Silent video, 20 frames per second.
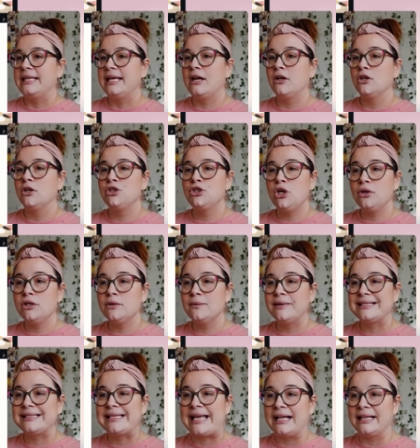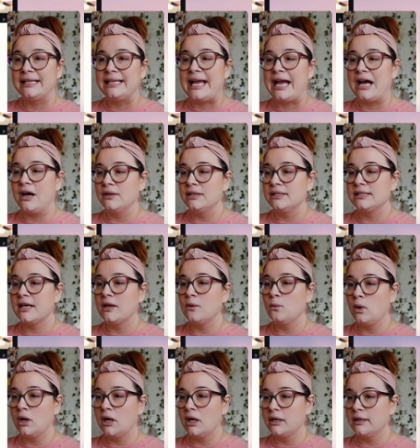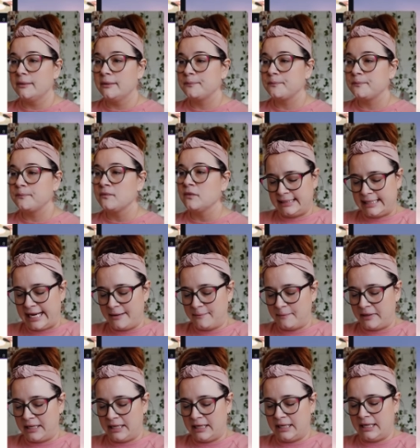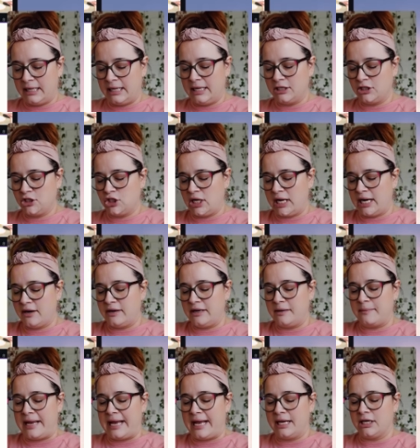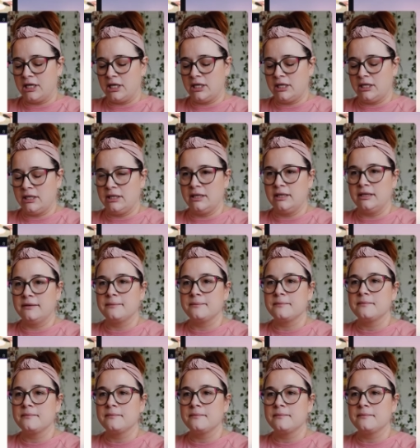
And then I'll show you exactly how this can work. Let's type in cherry pattern.